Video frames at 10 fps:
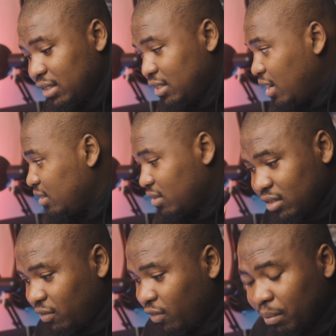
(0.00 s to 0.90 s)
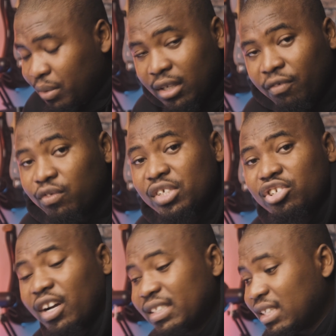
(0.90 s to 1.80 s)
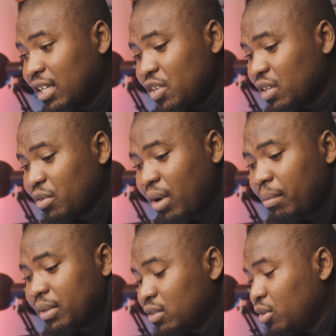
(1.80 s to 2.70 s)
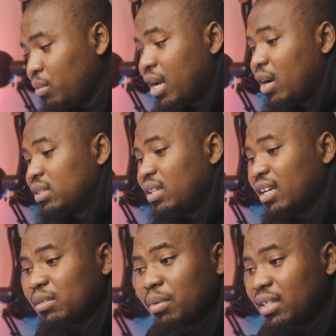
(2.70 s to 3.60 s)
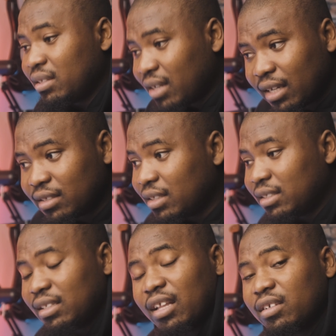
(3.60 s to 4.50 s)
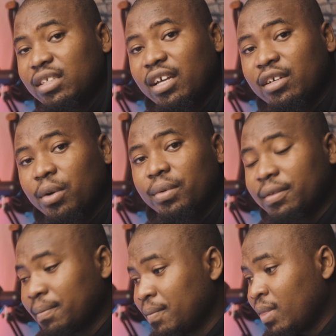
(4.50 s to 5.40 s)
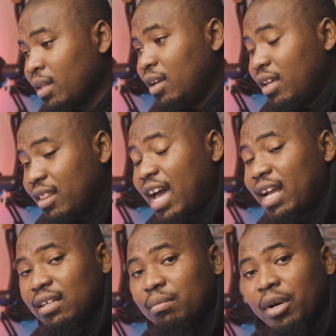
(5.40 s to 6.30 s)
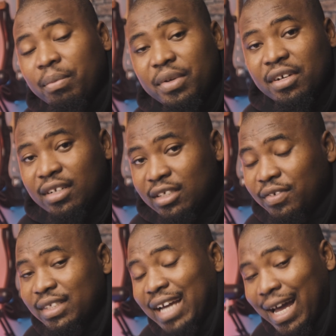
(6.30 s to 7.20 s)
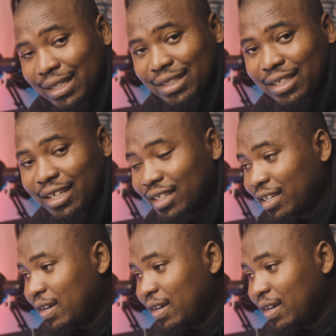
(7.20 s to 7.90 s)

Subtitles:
it's done. It's completely fully charged, and then you can grab it on your way out the next morning and it's another day going. That, in my opinion, is fantastic.